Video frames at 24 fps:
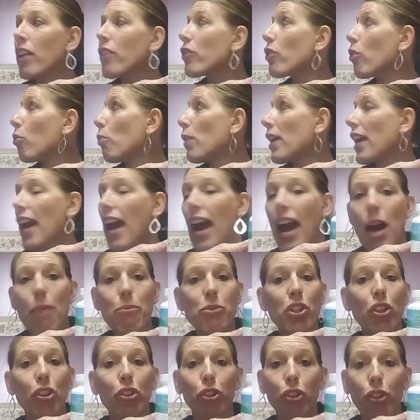So we
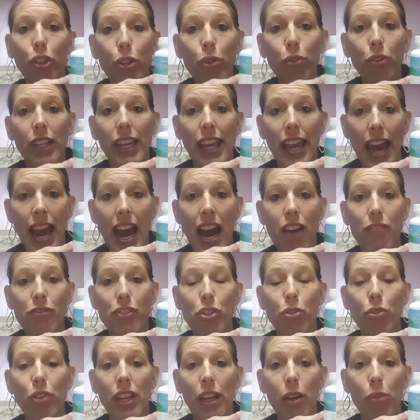absolutely have
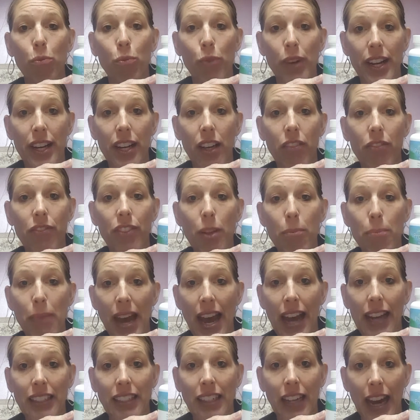to get rid of the
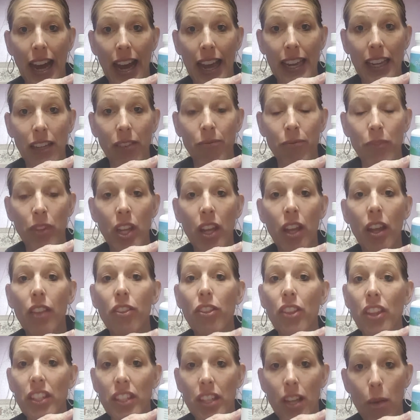bad guy,
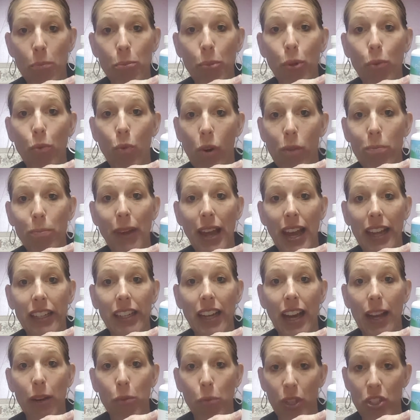the number one bad
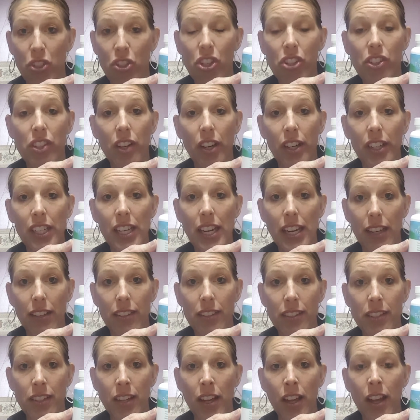guy, which is our
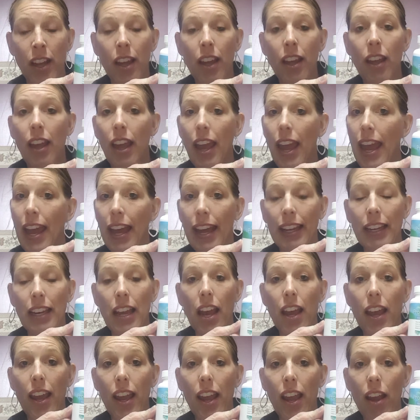yeast. And
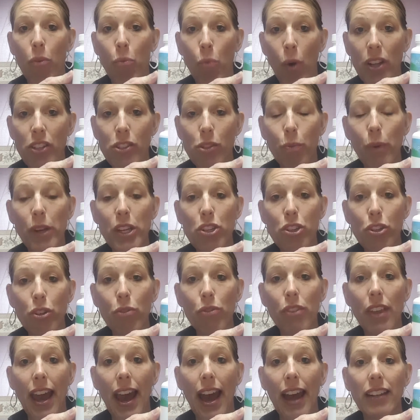once we do
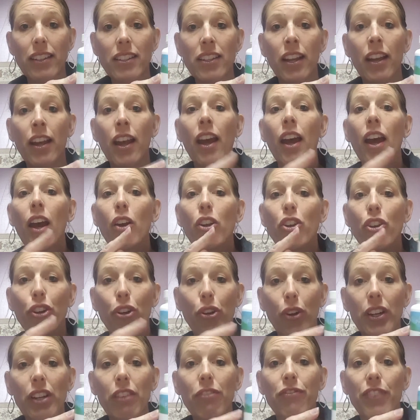that, you're
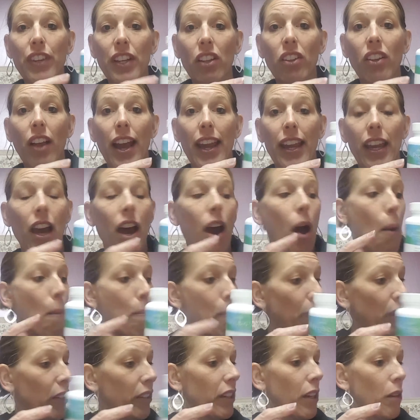going to feel like
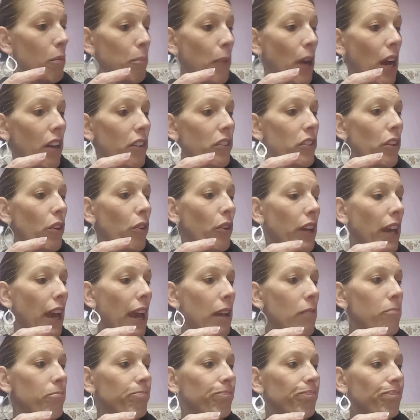$1,000,000,
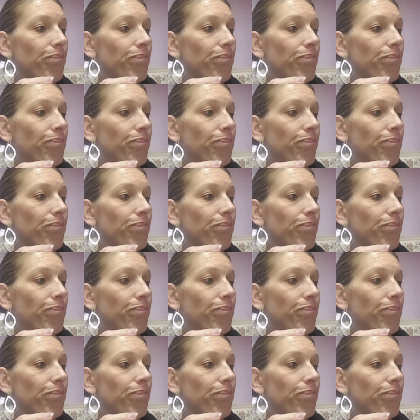okay?